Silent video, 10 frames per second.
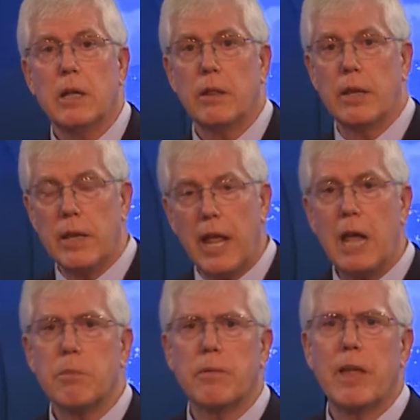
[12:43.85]
the
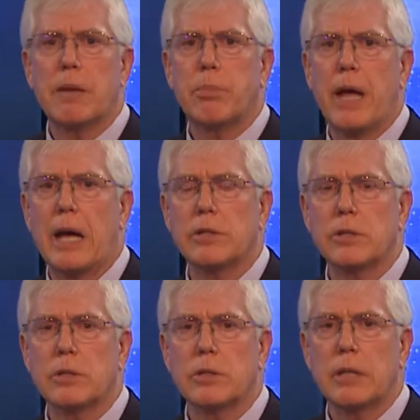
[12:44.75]
name of that
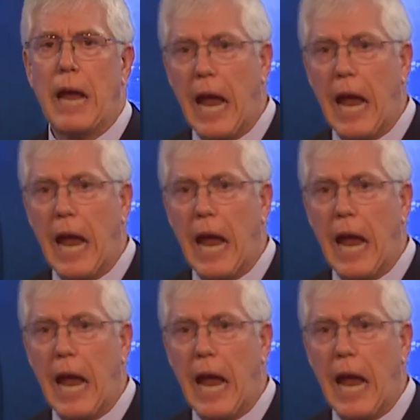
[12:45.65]
pastor